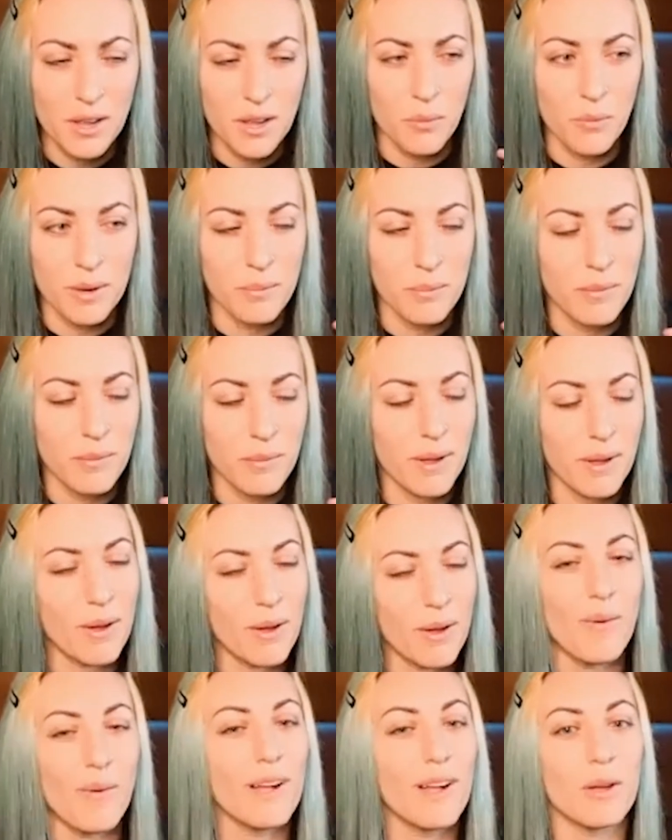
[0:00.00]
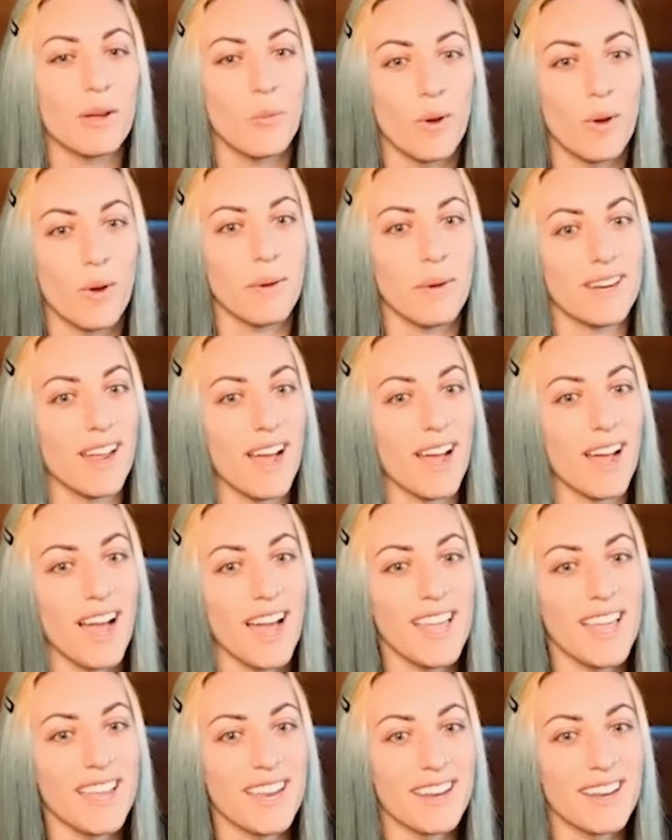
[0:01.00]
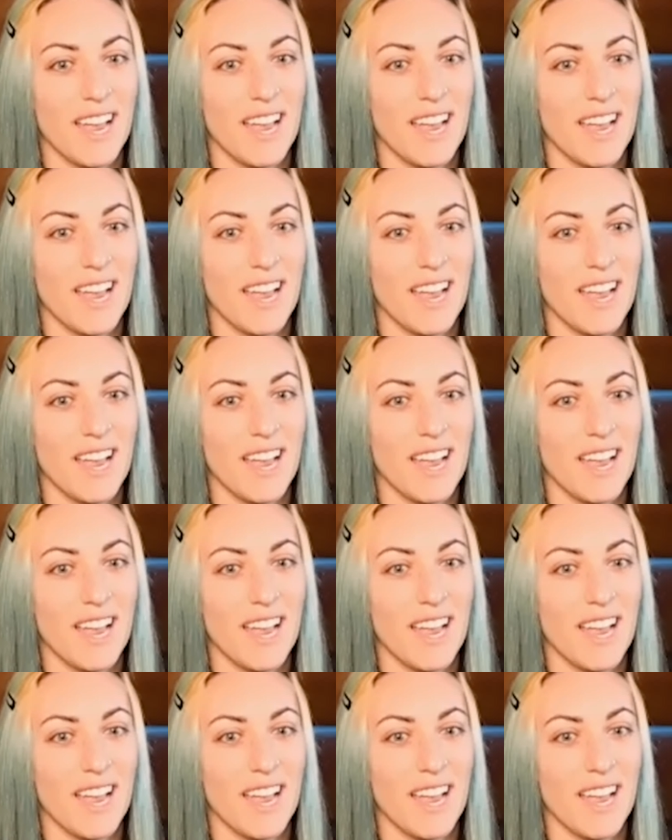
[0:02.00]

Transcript: when am I welcome? When am I not?